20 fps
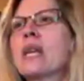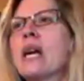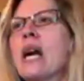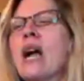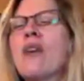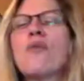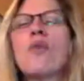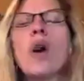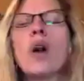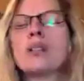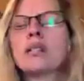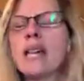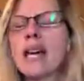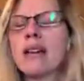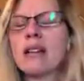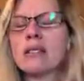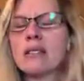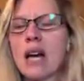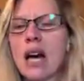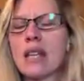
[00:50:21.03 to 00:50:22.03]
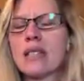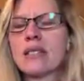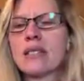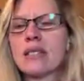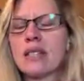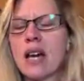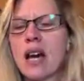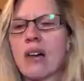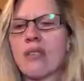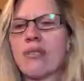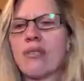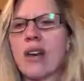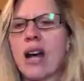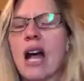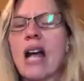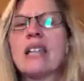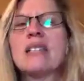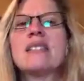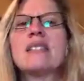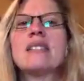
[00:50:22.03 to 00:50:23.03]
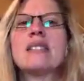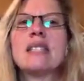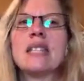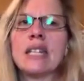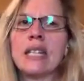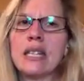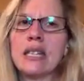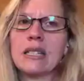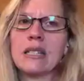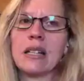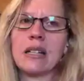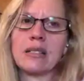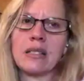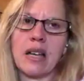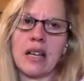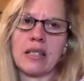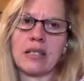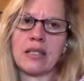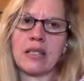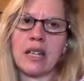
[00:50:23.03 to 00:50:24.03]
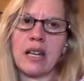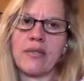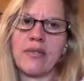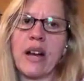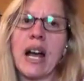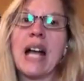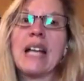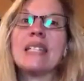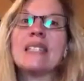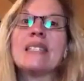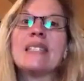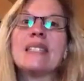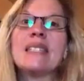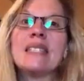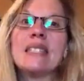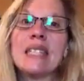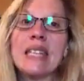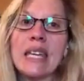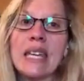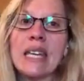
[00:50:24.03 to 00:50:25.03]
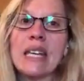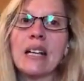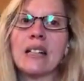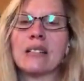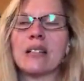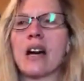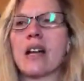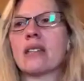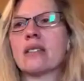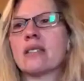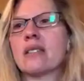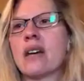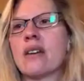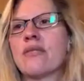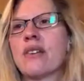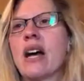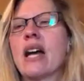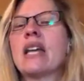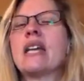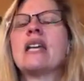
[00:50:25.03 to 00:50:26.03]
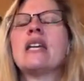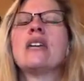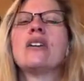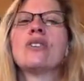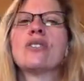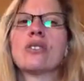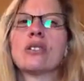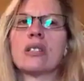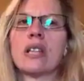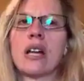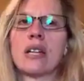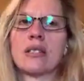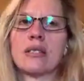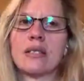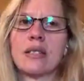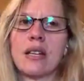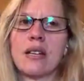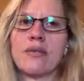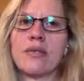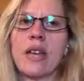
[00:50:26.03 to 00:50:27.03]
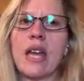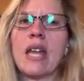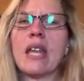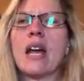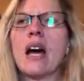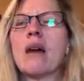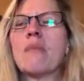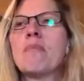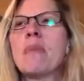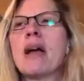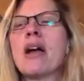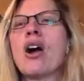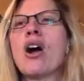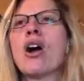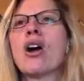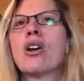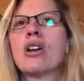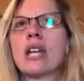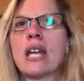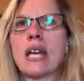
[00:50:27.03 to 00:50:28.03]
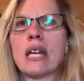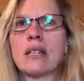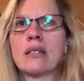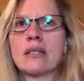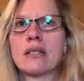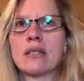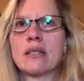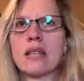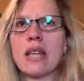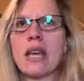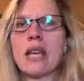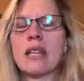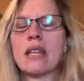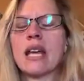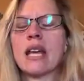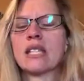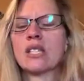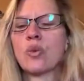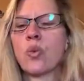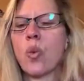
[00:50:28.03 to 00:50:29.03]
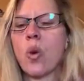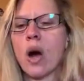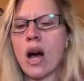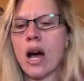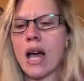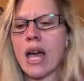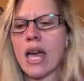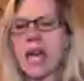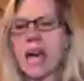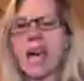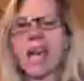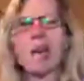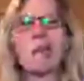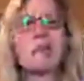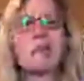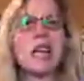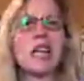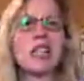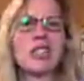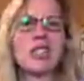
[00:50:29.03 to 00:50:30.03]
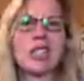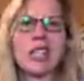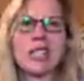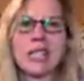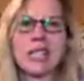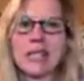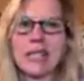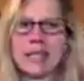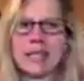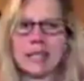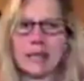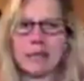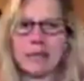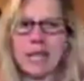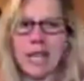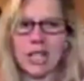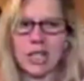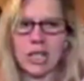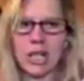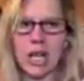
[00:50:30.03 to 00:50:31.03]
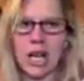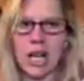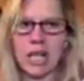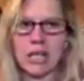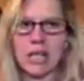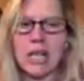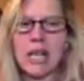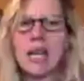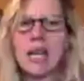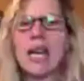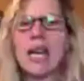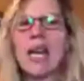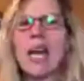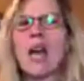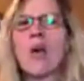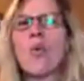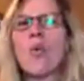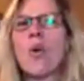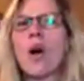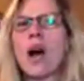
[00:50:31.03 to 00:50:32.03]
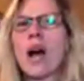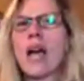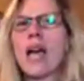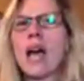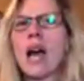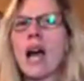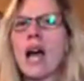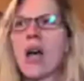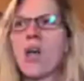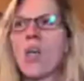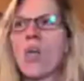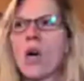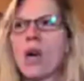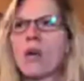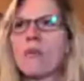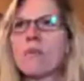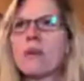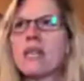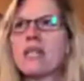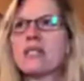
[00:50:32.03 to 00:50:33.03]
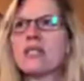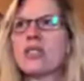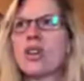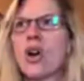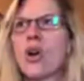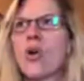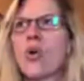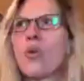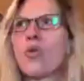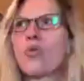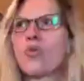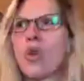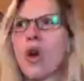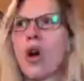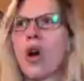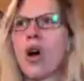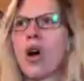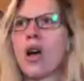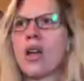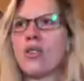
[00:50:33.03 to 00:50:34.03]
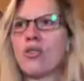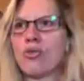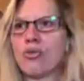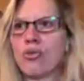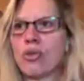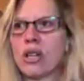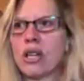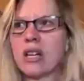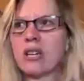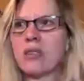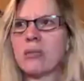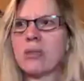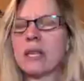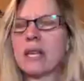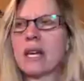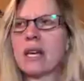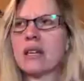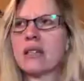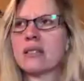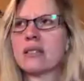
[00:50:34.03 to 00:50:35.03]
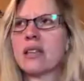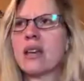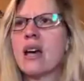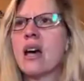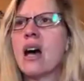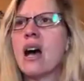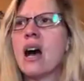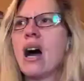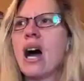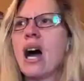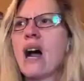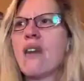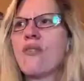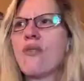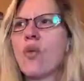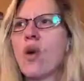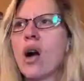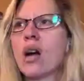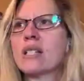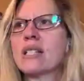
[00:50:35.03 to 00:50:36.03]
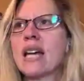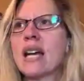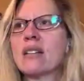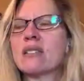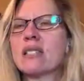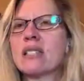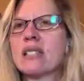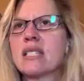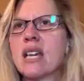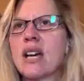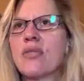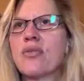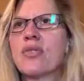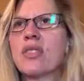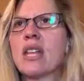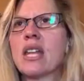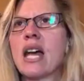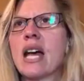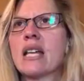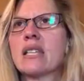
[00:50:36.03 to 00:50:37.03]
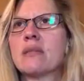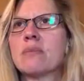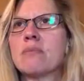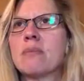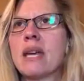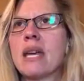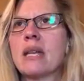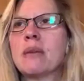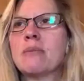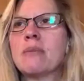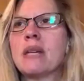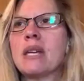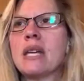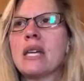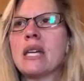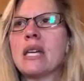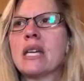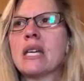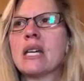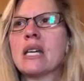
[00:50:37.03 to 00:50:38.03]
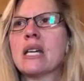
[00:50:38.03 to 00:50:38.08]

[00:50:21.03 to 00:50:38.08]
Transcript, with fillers: I've walked out a lot of stuff. I've seen a lot of stuff. I see a lot of stuff. I hear a lot of stuff. And my heart aches. And that's why I am touching on the things I'm touching on. And why I want to be so raw and real. Because I've walked out stuff that has made me